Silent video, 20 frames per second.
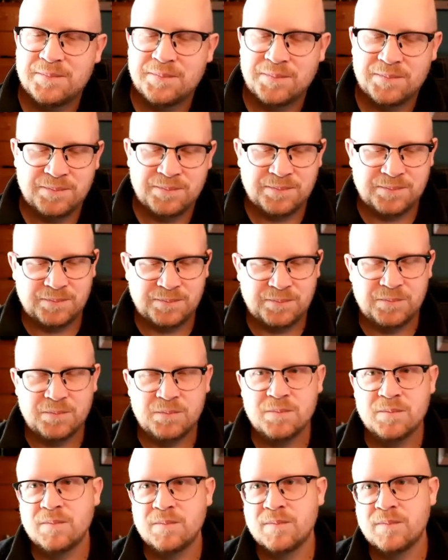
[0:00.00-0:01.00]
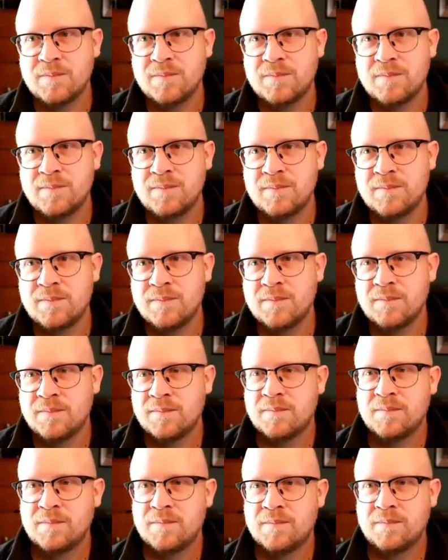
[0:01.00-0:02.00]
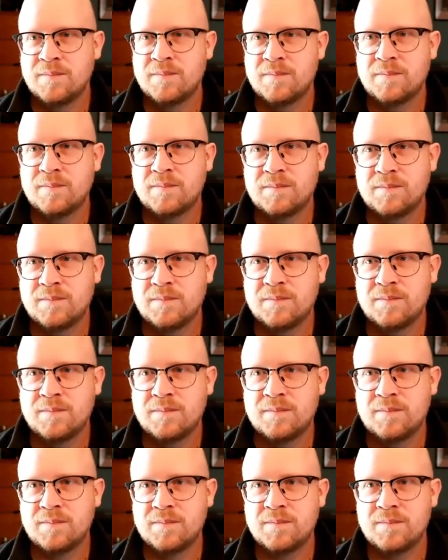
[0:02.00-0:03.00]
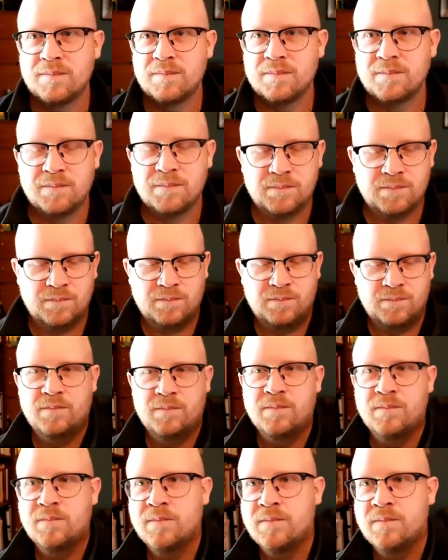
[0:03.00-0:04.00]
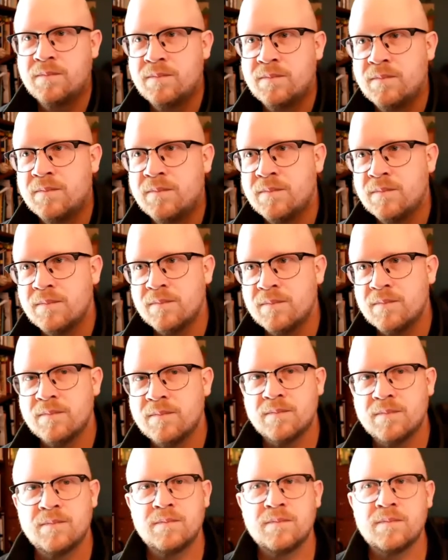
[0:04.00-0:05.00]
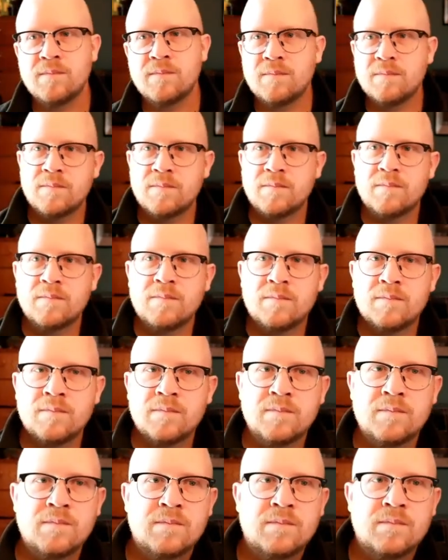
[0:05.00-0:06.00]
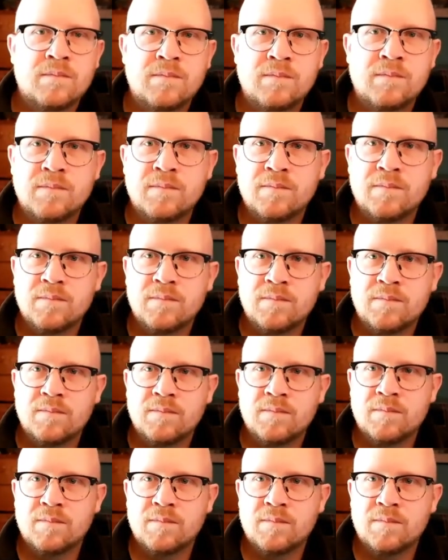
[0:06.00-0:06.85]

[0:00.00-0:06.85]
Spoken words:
(silent)